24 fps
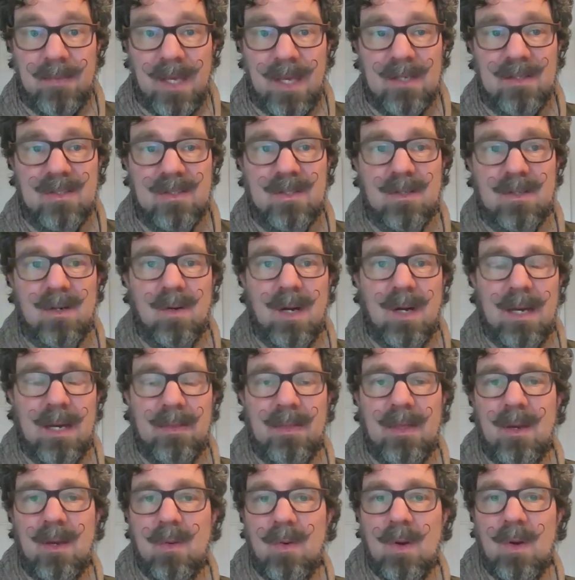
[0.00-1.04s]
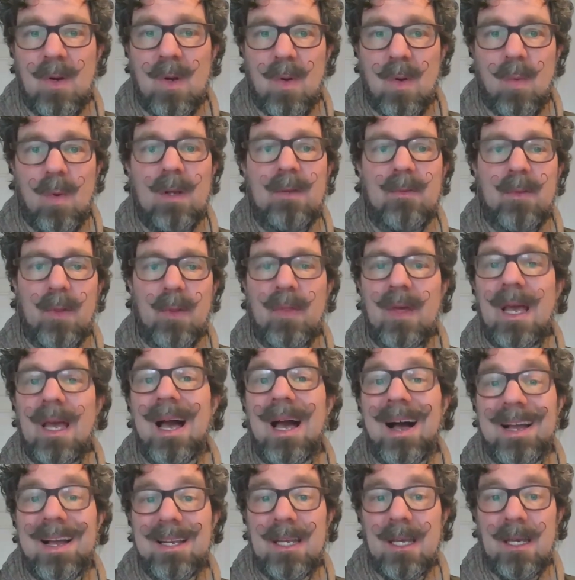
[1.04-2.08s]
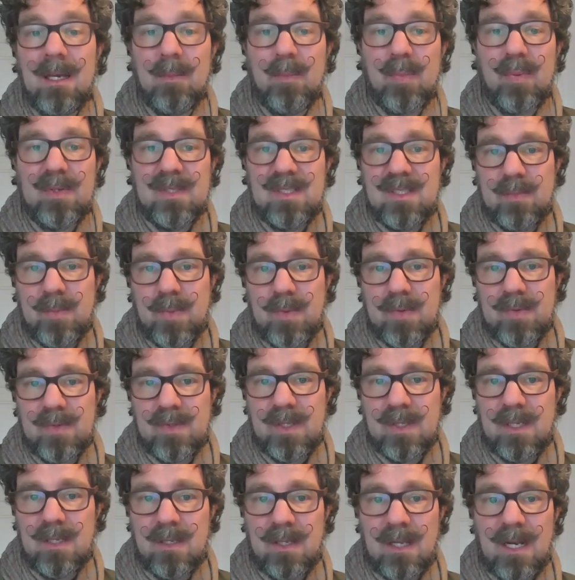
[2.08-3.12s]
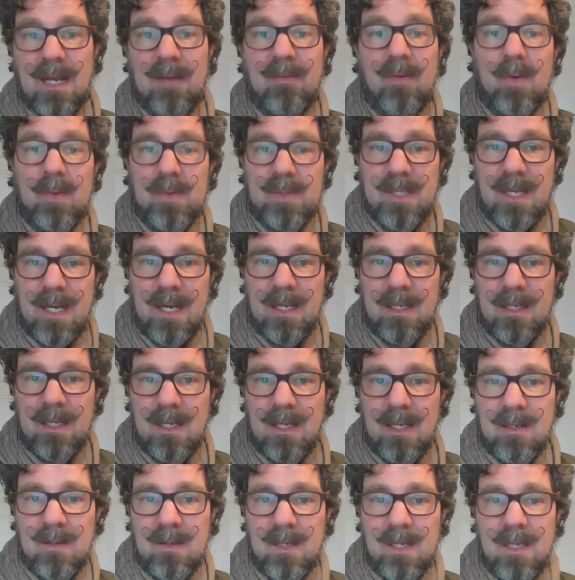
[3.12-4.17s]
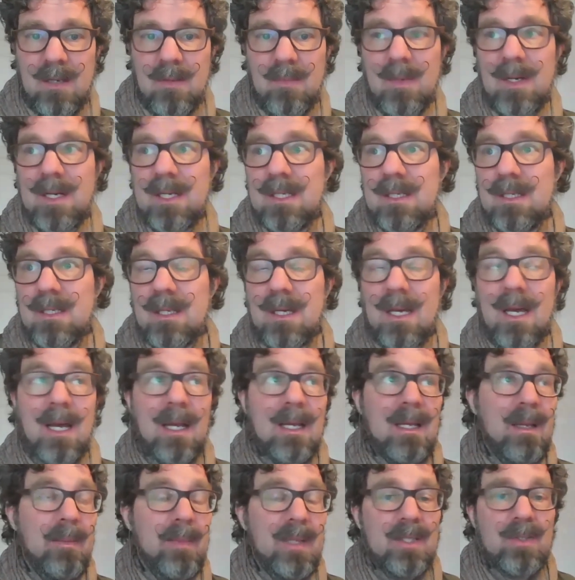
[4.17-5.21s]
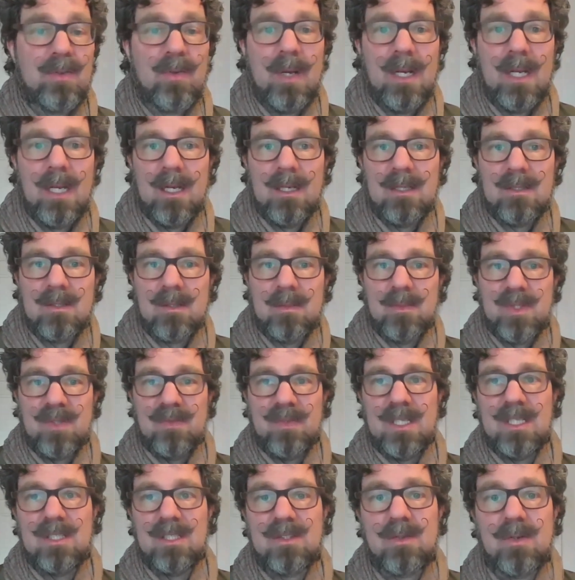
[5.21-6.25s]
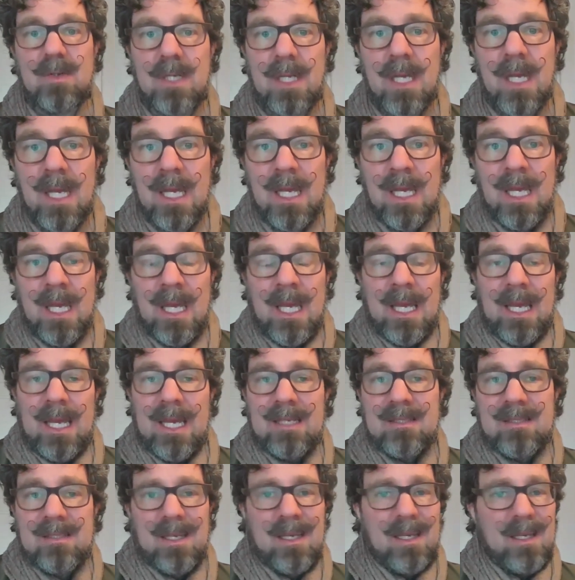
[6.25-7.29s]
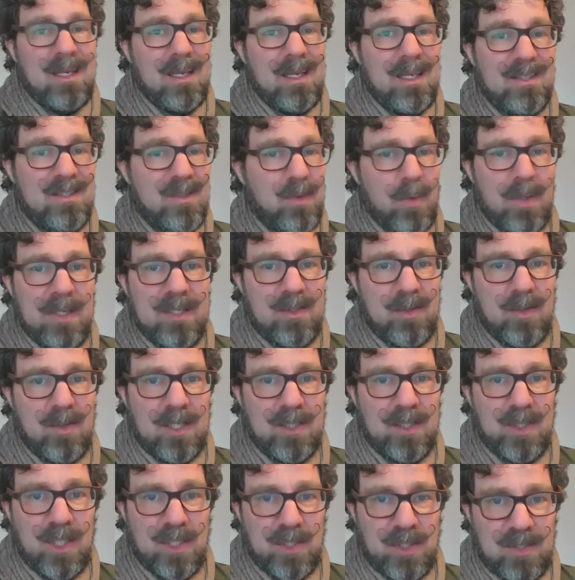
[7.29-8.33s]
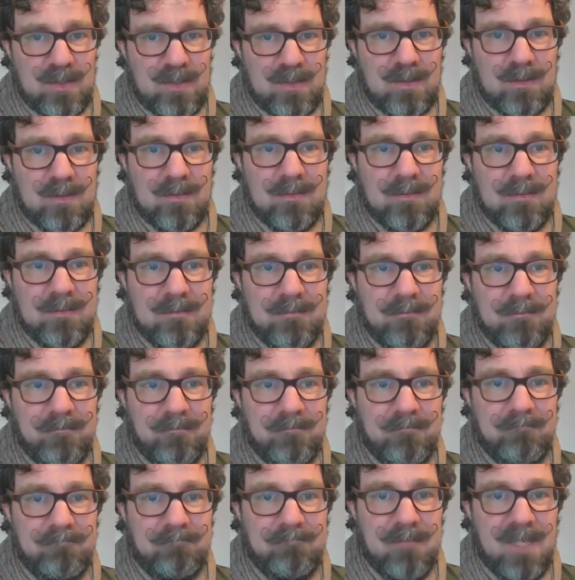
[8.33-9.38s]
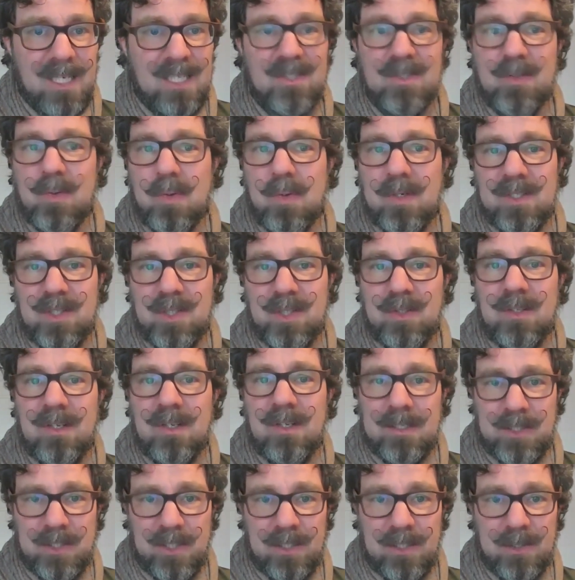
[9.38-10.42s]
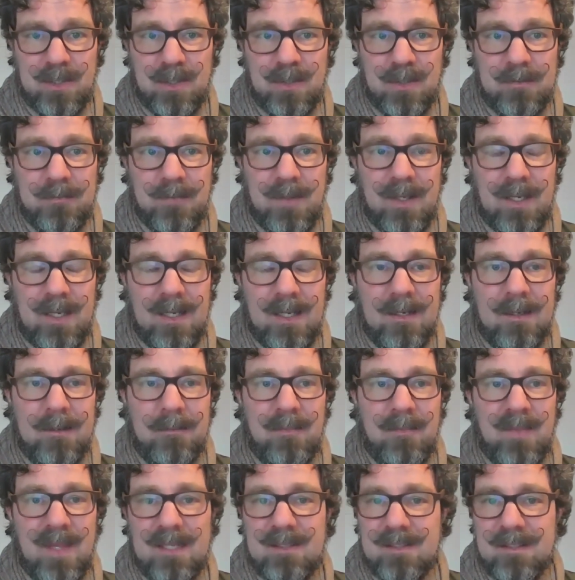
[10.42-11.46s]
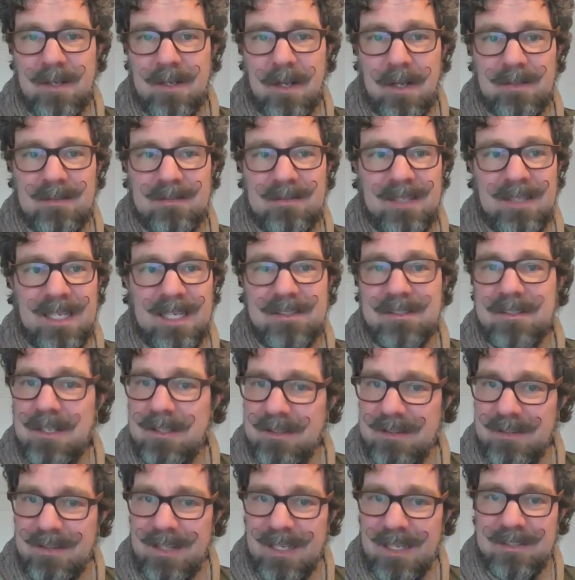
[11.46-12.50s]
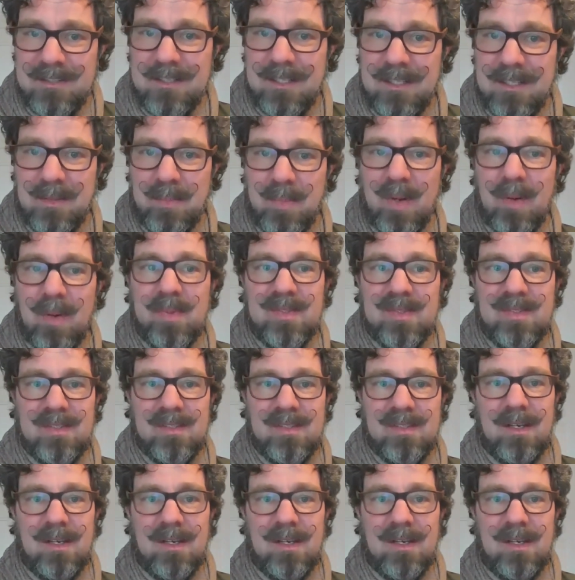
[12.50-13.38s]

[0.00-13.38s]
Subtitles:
And so I think one of the guiding principles that I've always had in my academic training in terms of a history is historians are not judges. Historians should not judge. That's not the purpose.